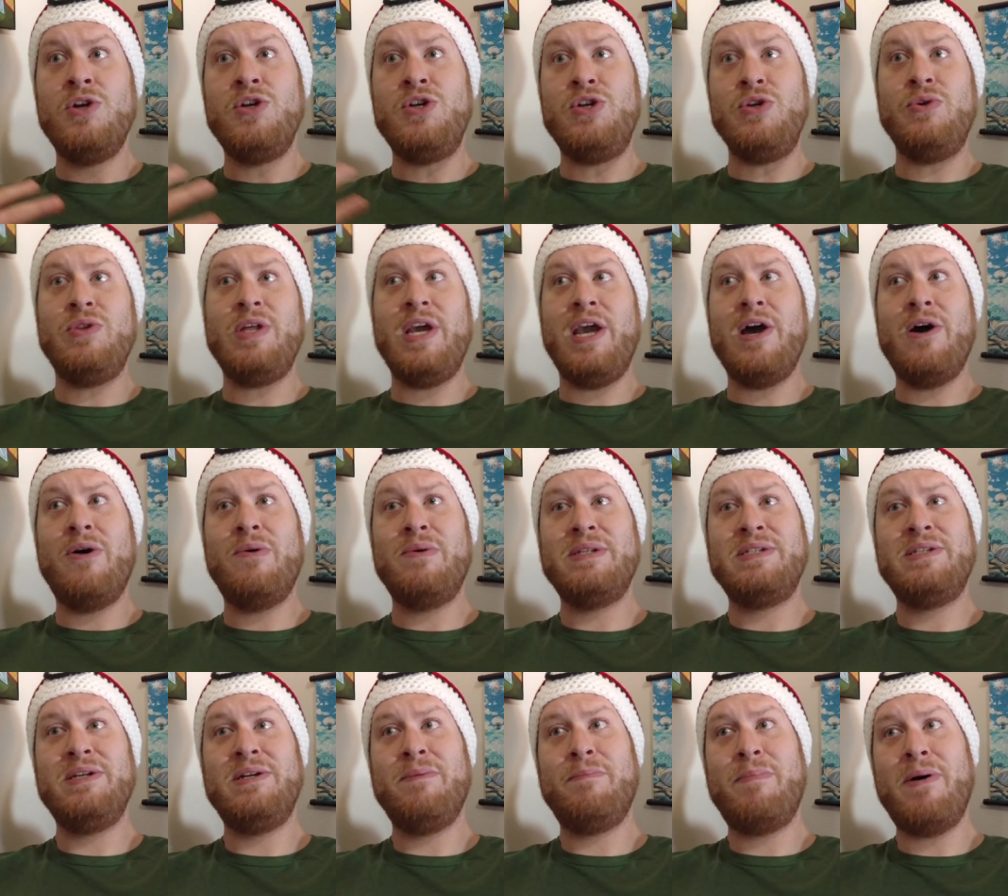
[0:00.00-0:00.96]
Do they owe
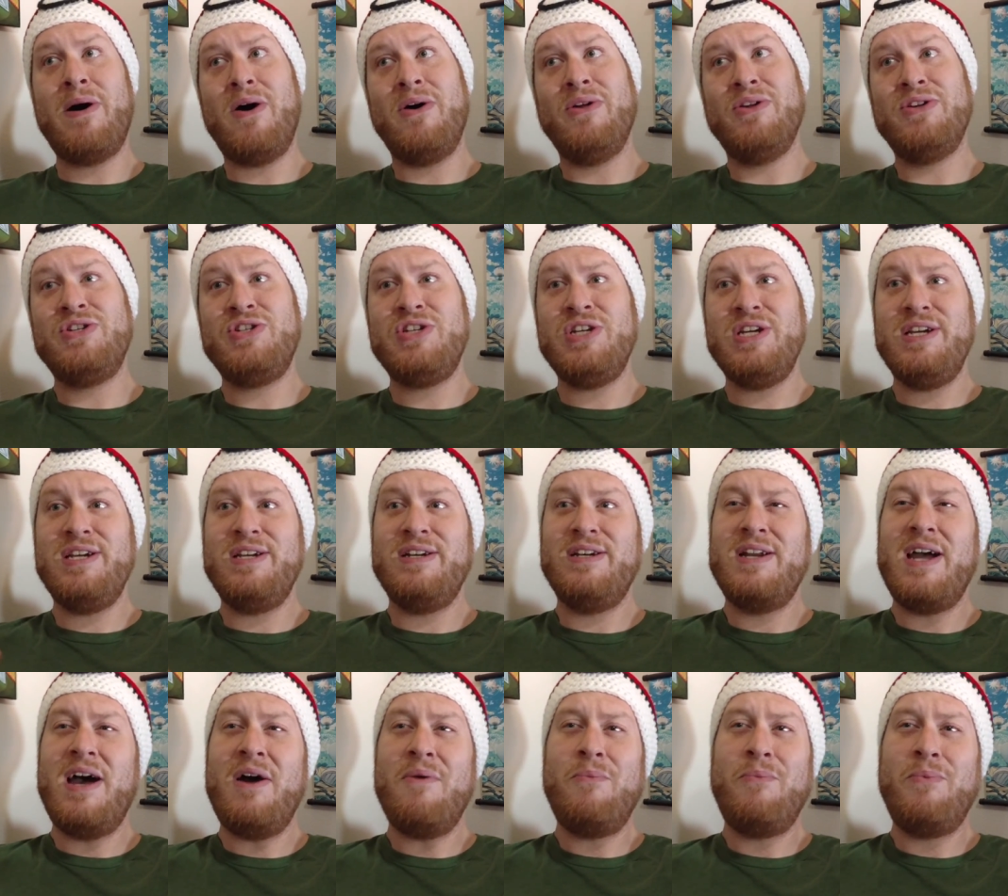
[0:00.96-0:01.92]
us an apology?
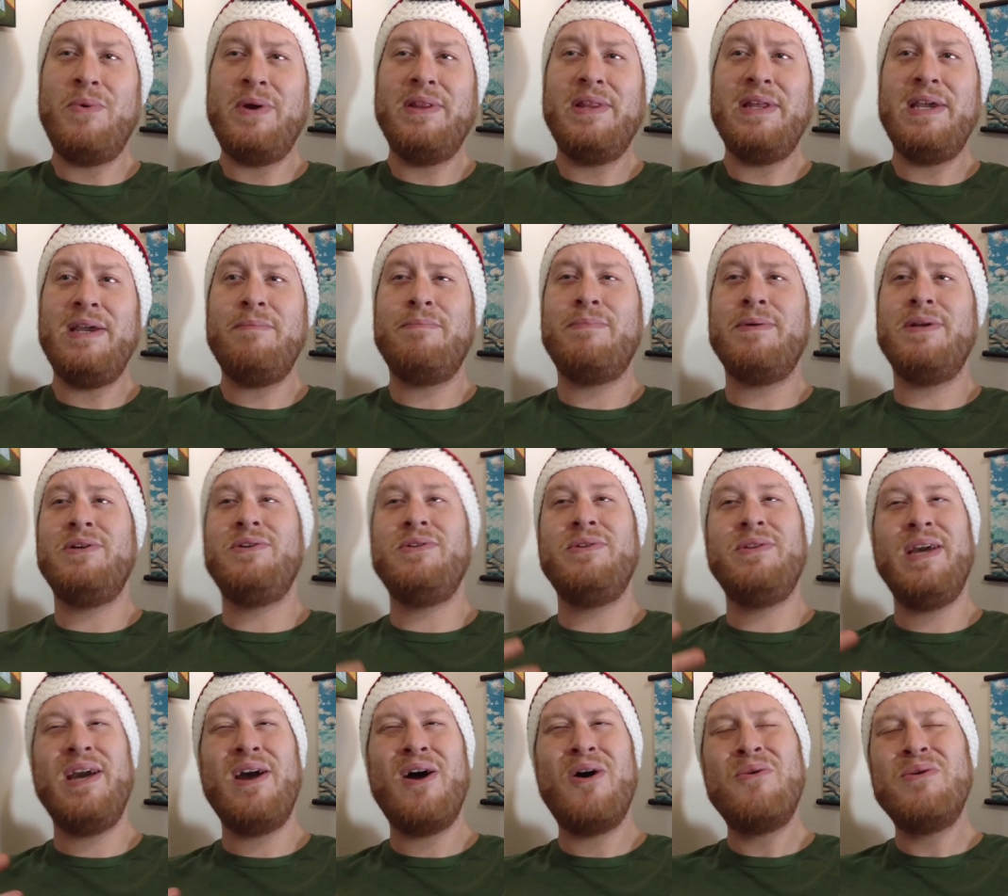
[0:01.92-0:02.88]
Not really, but do
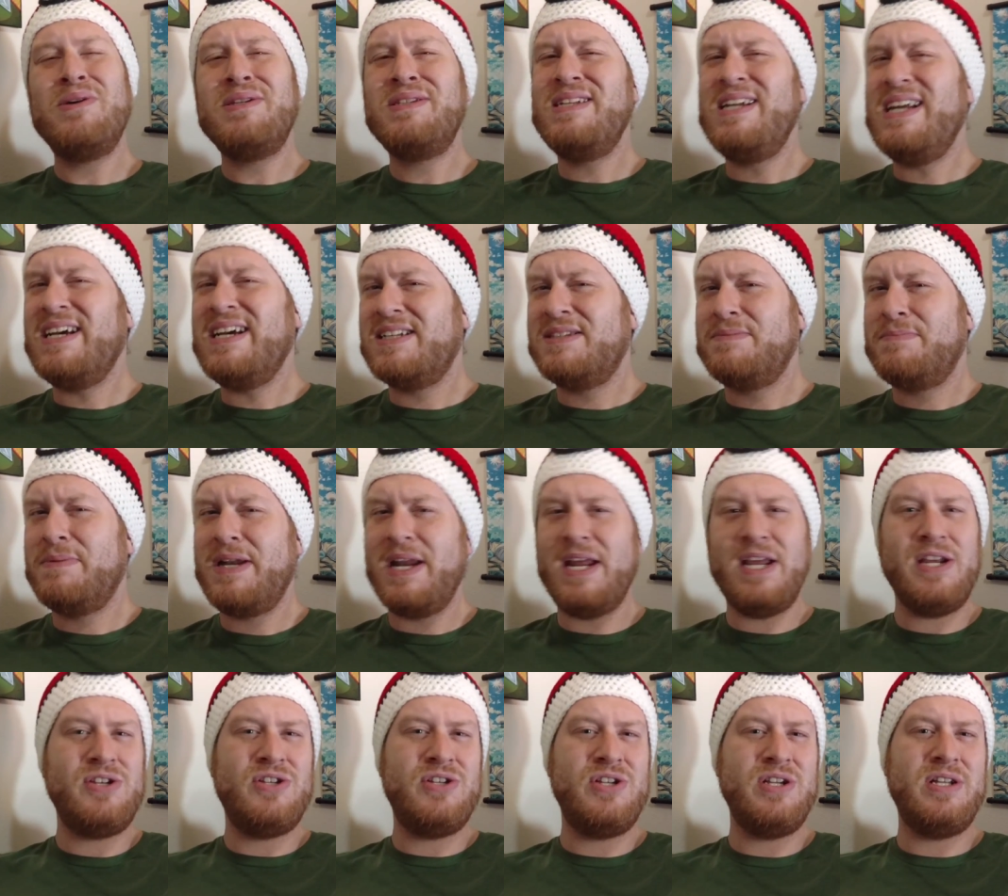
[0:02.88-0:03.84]
they owe us an
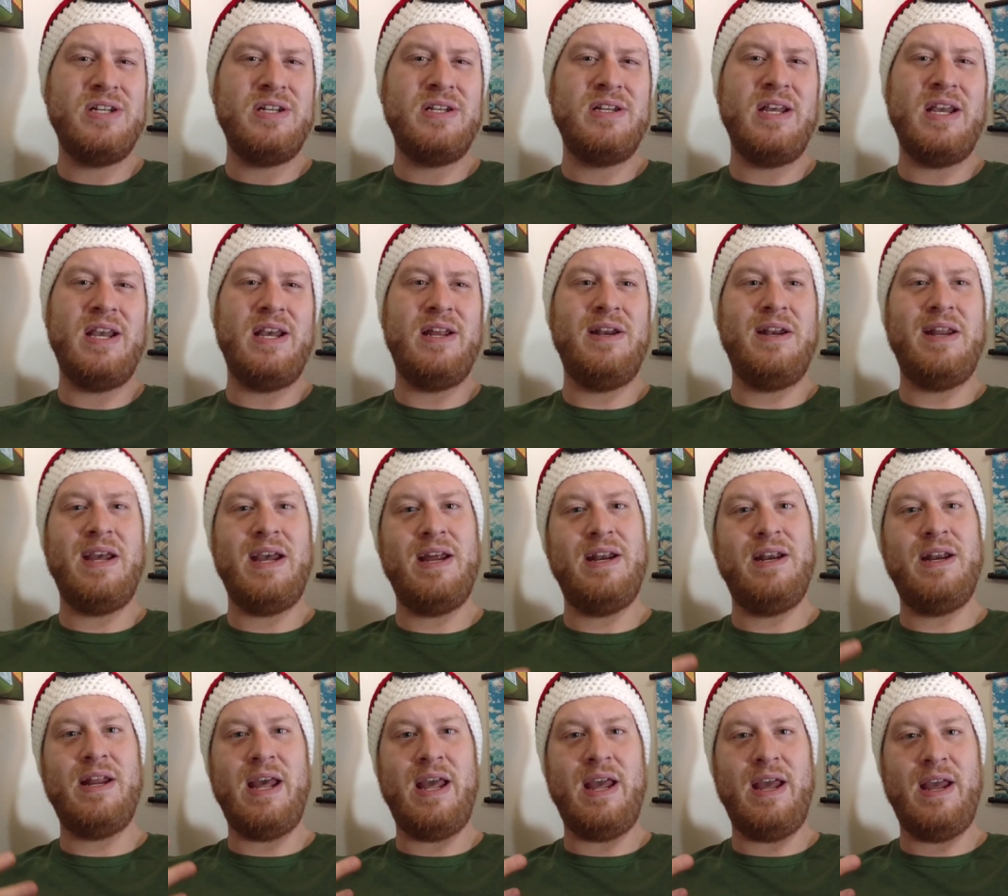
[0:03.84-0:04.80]
explanation and,
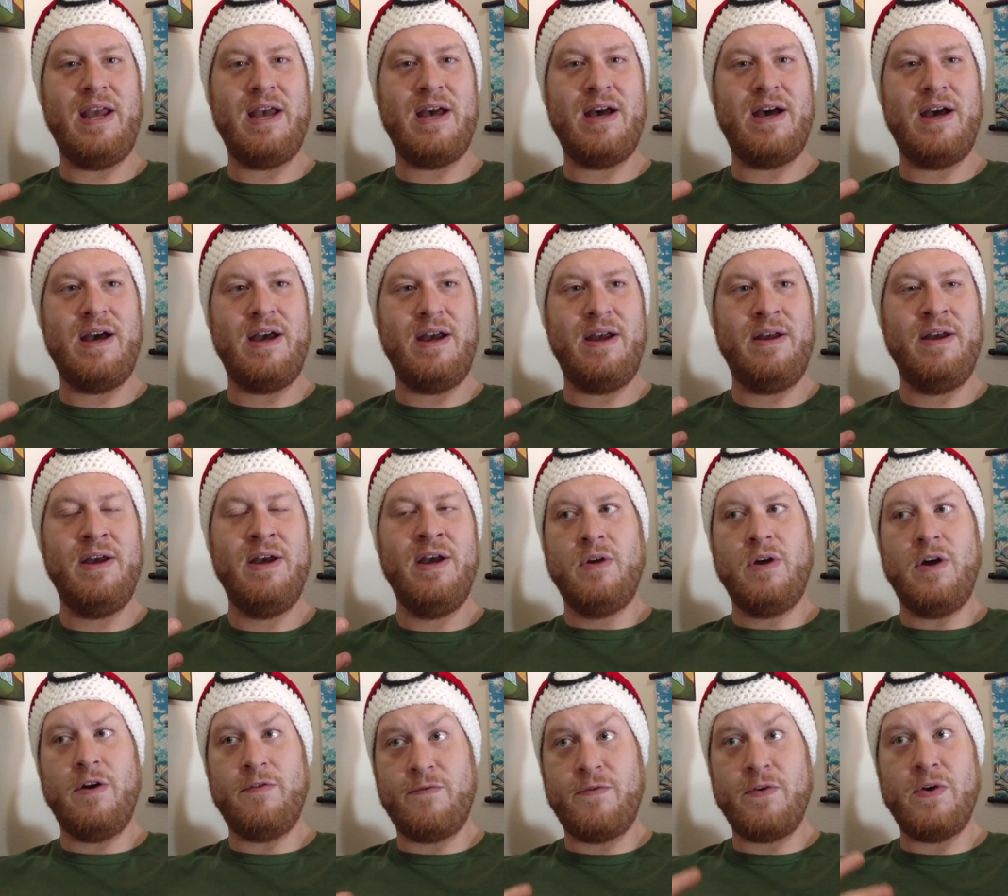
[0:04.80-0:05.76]
and a, uh,
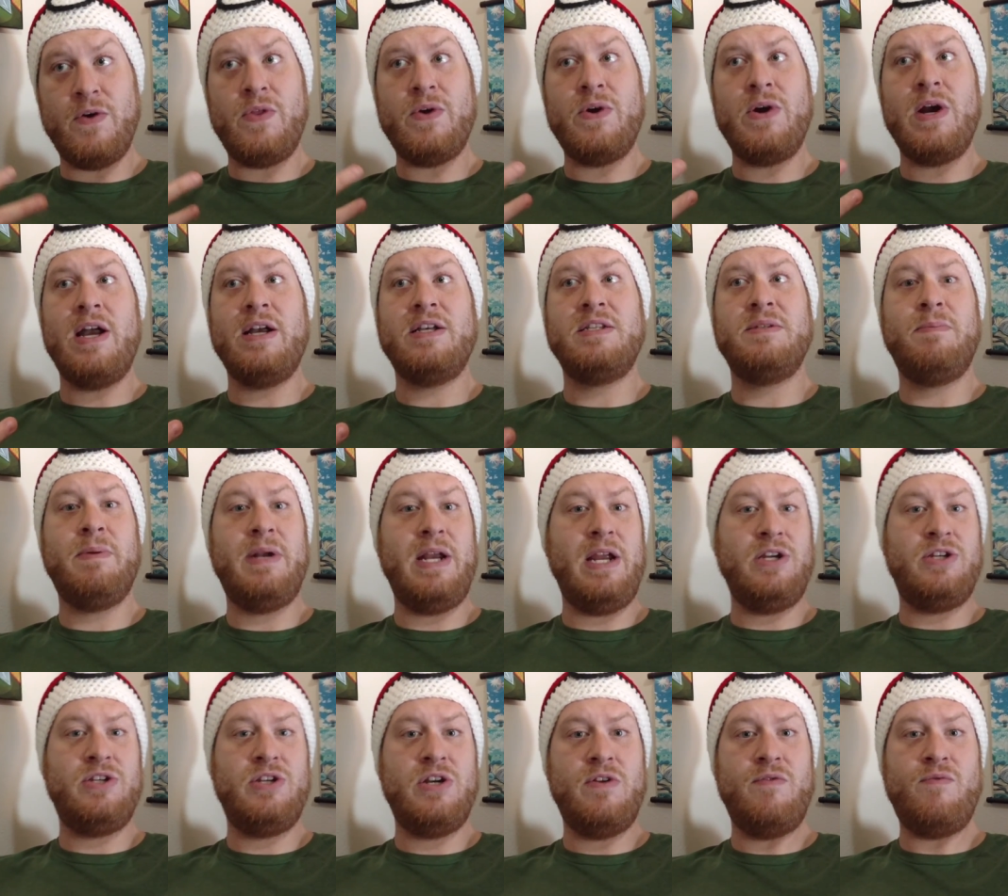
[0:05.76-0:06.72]
a further
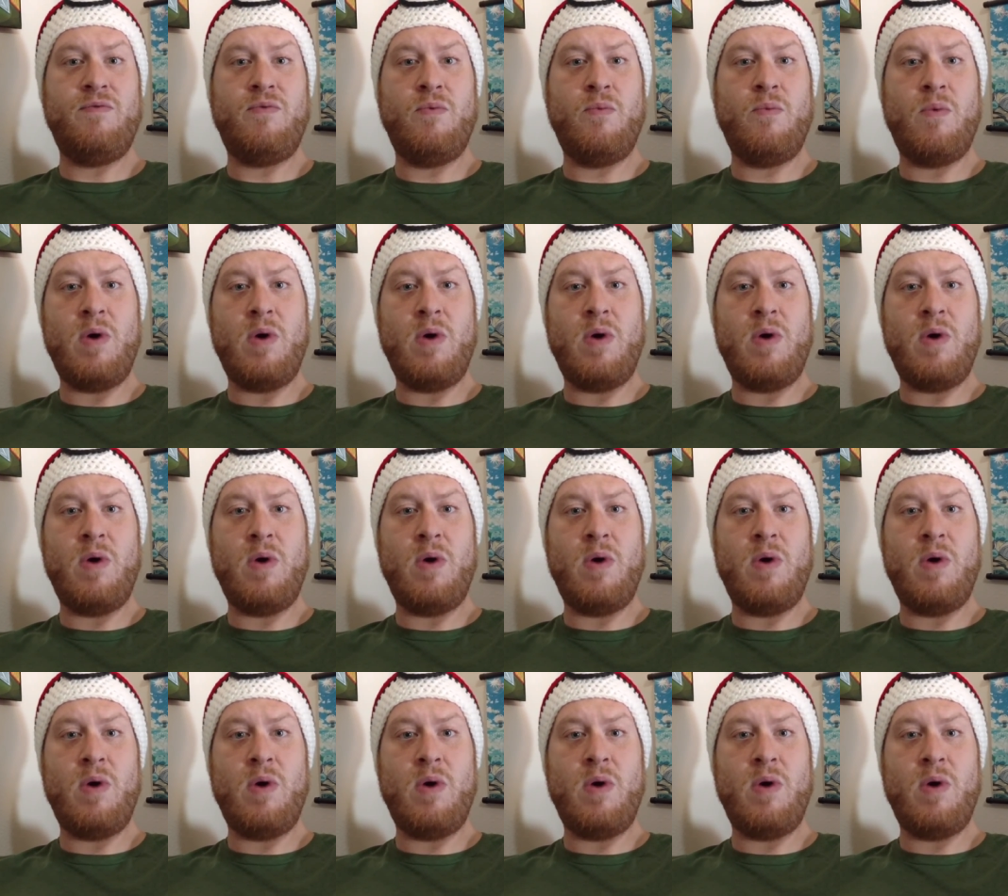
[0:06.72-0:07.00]
explanation of